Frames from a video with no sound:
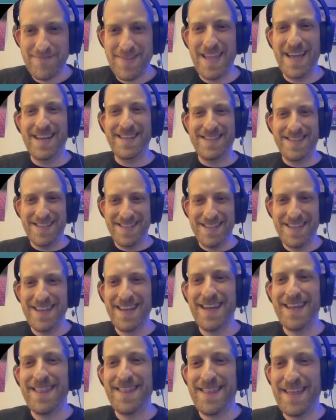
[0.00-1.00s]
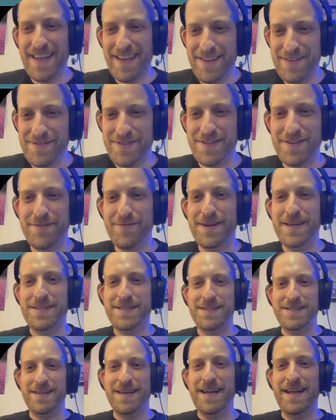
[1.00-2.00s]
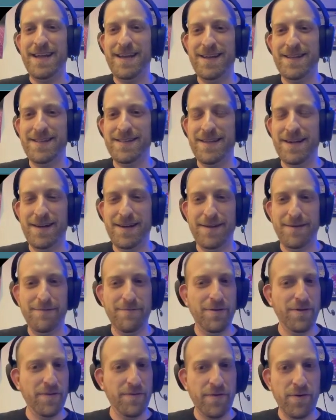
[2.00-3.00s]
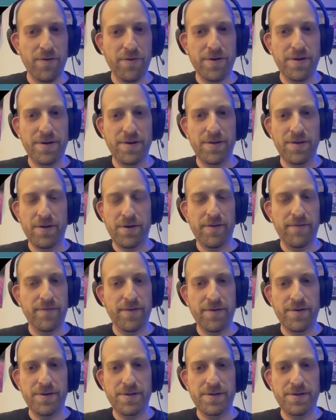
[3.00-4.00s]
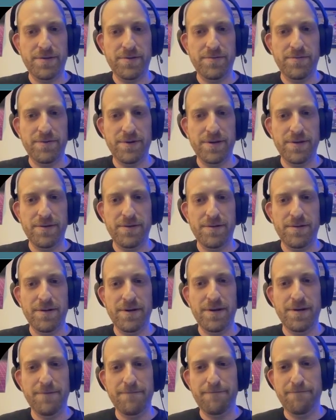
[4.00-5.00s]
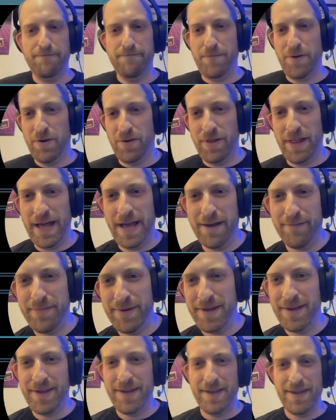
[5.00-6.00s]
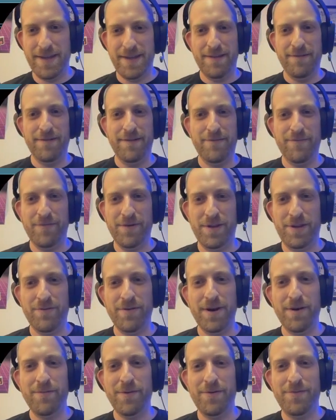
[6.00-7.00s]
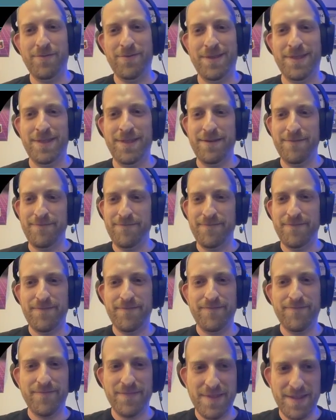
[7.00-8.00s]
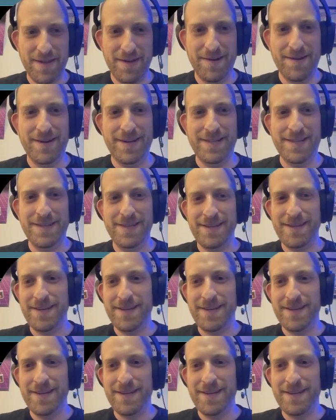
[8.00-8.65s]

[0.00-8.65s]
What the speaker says: Yes. Thank you so much, and looking forward to your lab and what you come up with. All right.